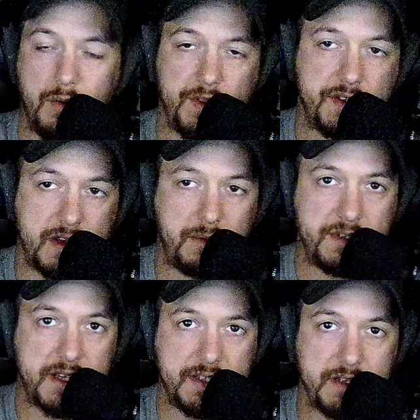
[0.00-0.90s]
with a stun
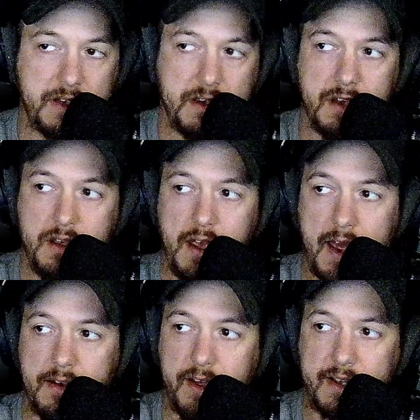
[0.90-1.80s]
resist
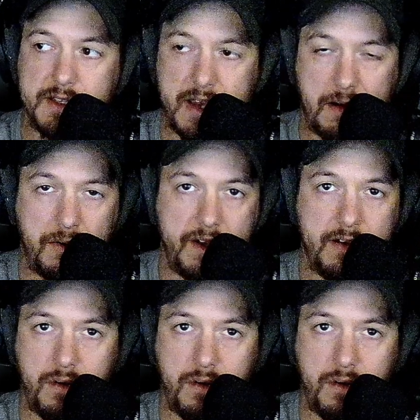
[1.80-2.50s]
and like a steroid